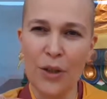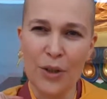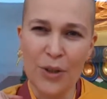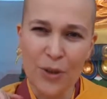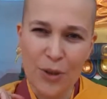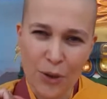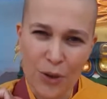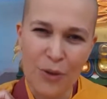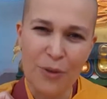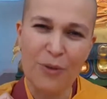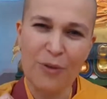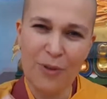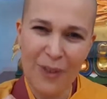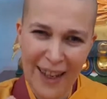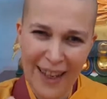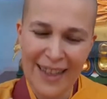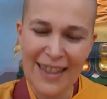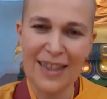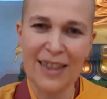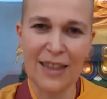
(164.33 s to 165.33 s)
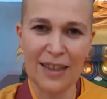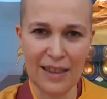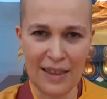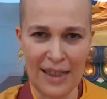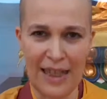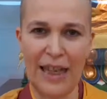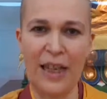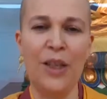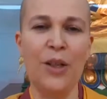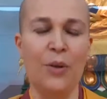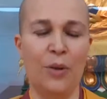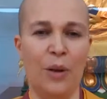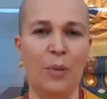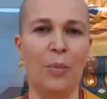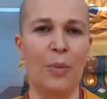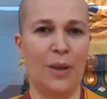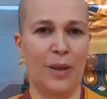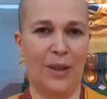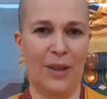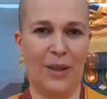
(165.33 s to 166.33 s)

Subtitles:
sort of fixed continuum.